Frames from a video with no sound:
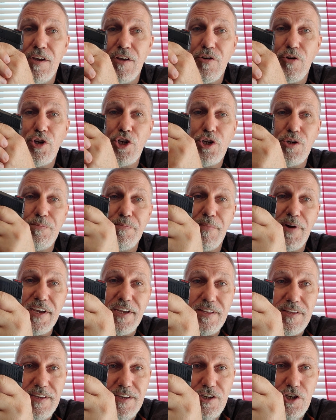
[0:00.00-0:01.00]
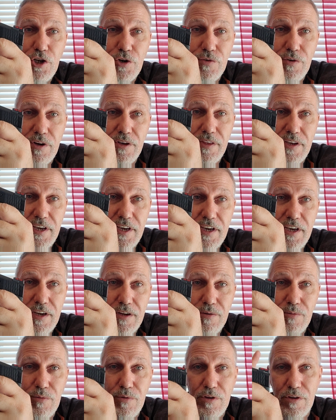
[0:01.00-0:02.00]
because you might need your other
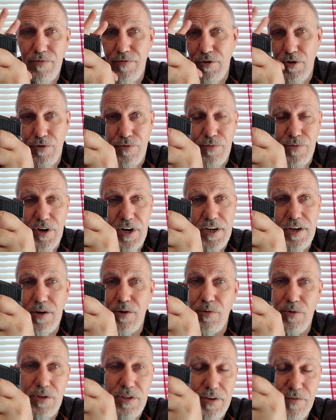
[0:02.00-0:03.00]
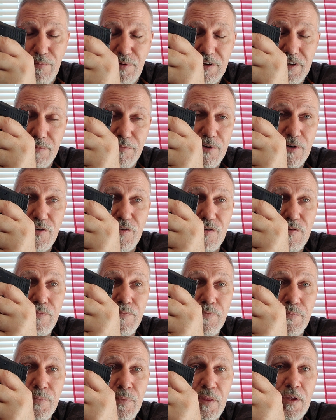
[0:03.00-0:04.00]
hand, if you're a right or left-handed person,
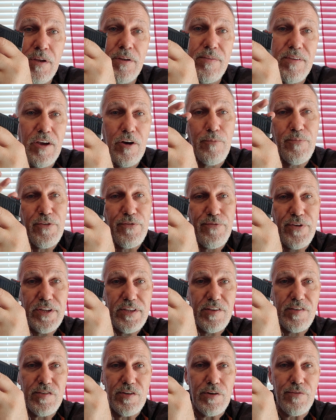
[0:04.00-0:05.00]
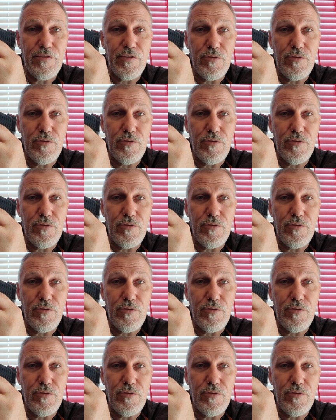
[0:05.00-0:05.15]
to help defend yourself.